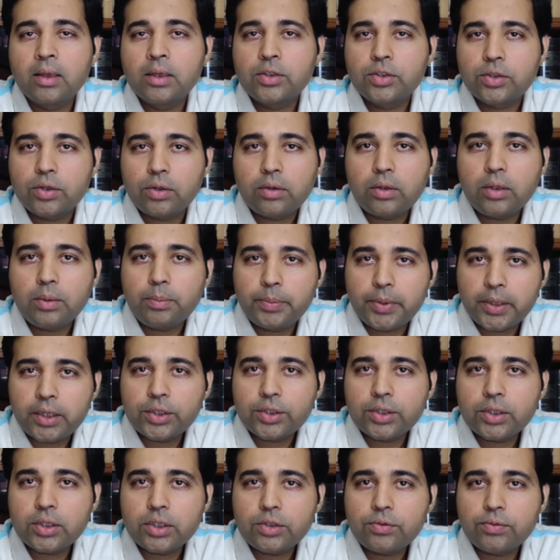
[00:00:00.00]
Certain
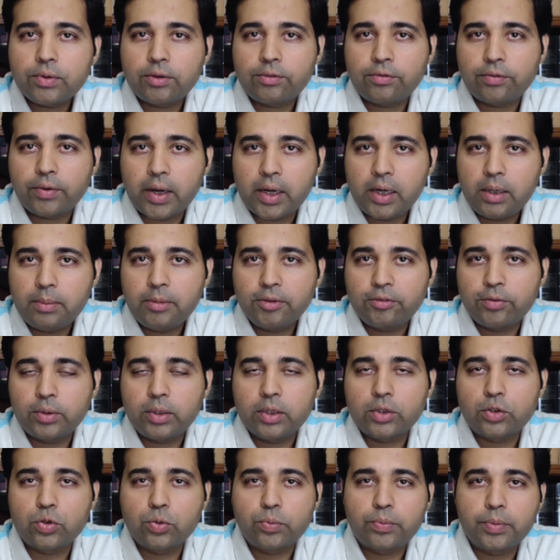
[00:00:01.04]
petitions were filed before
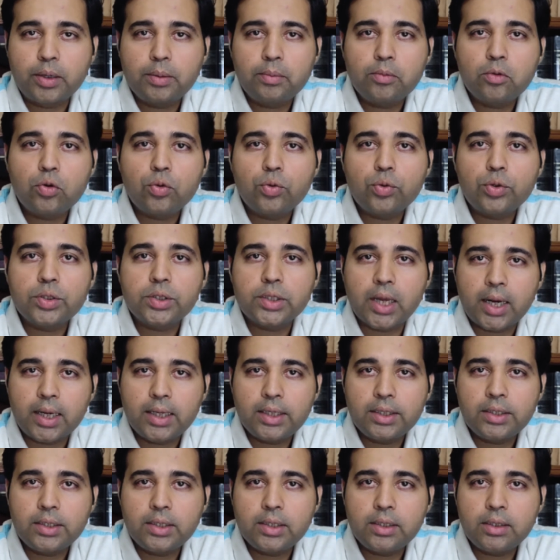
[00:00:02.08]
the Supreme Court
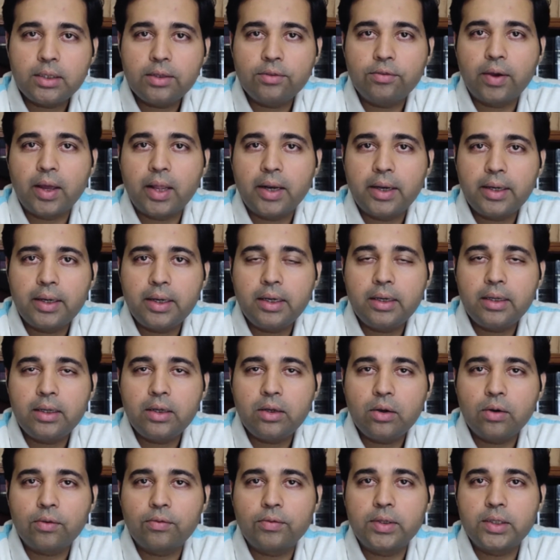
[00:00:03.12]
challenging the validity
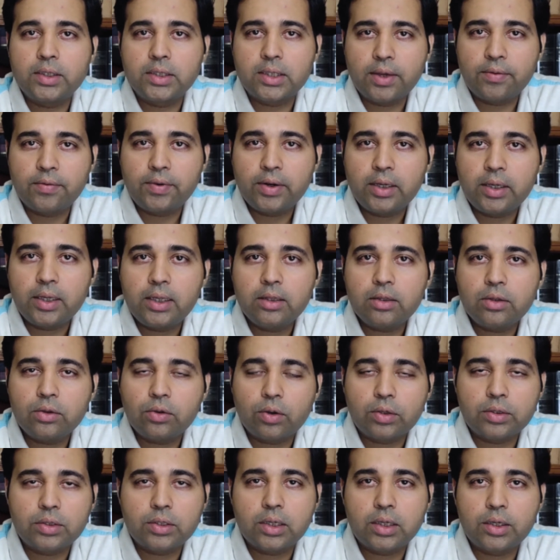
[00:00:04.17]
of the 17th
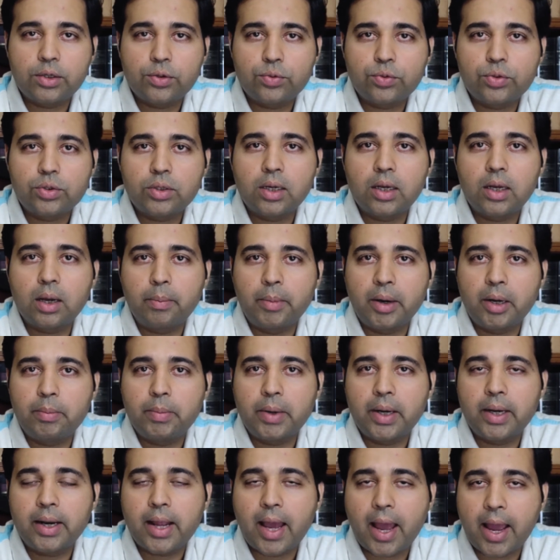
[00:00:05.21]
Constitutional
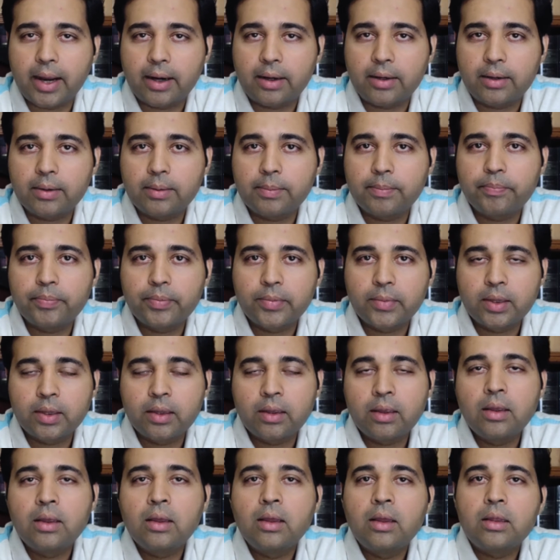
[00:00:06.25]
Amendment Act.
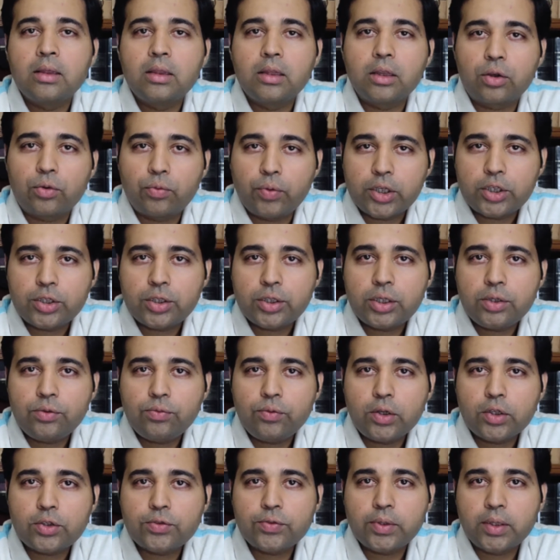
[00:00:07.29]
The question
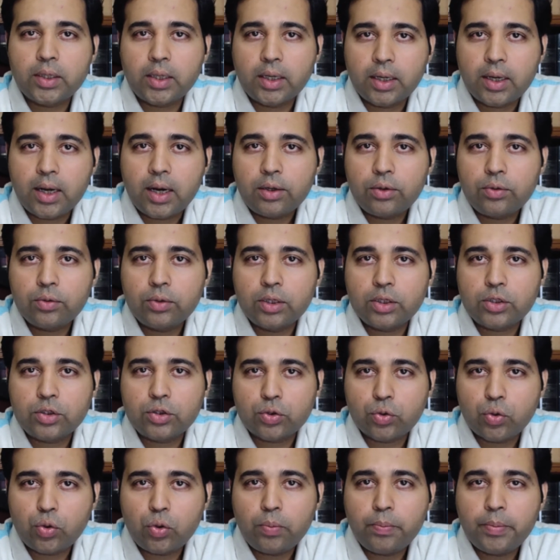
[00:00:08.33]
was with regard to the
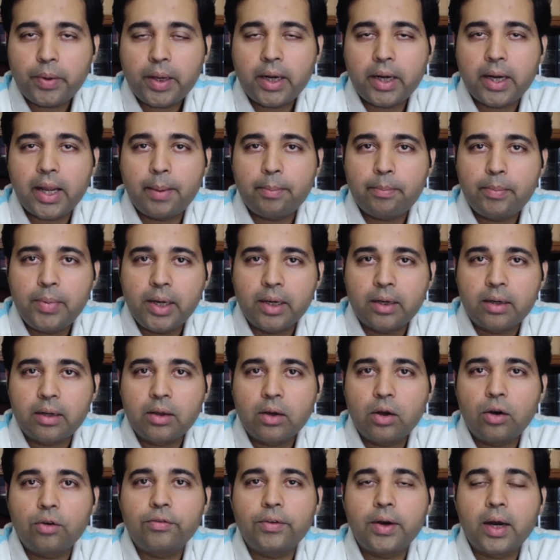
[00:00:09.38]
scope and ambit
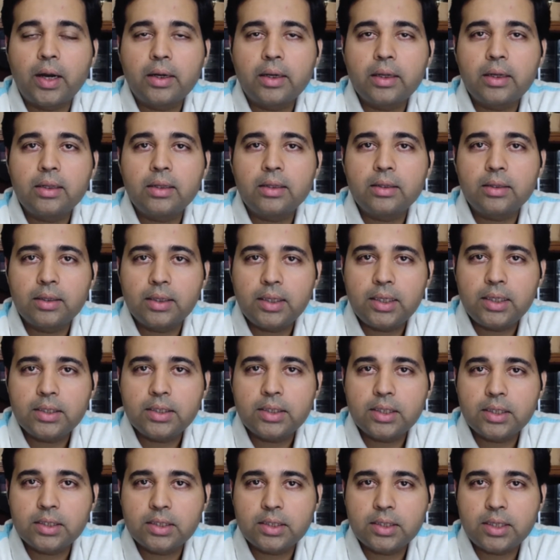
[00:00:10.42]
of Article
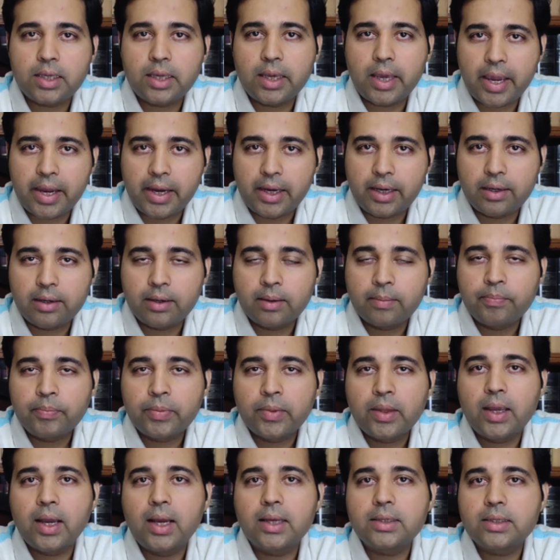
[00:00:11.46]
368
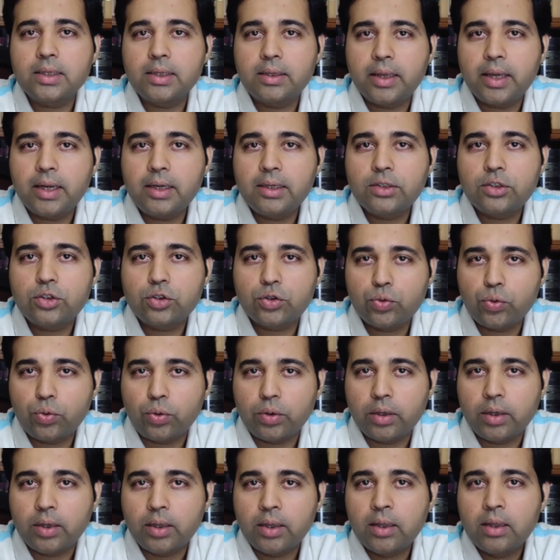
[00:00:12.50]
as it then
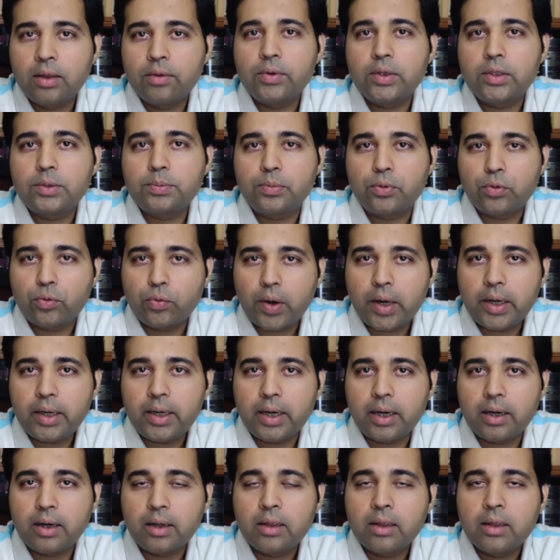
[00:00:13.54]
stood, which
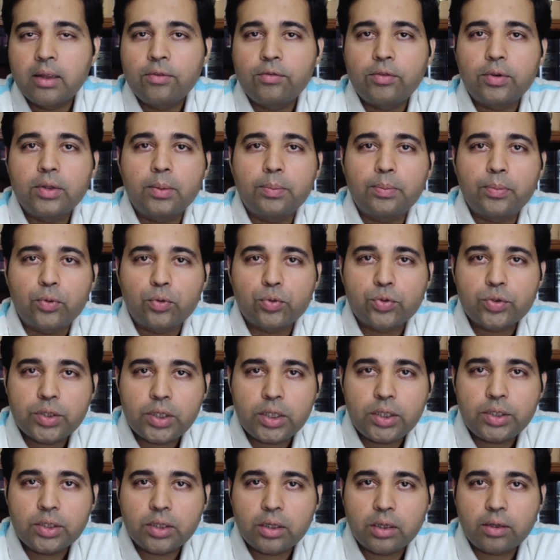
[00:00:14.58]
provided for the
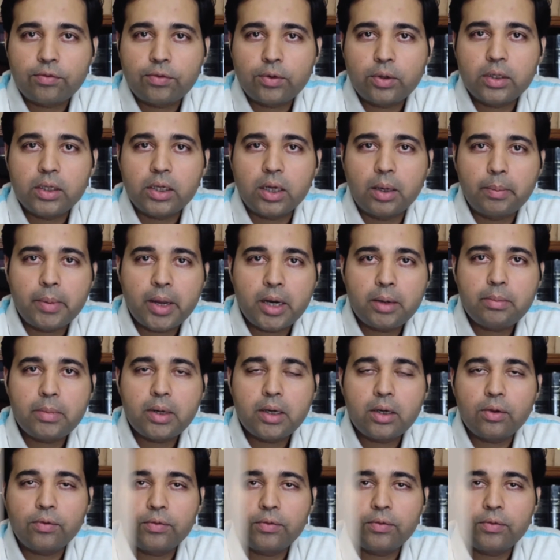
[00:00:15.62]
procedure for the amendment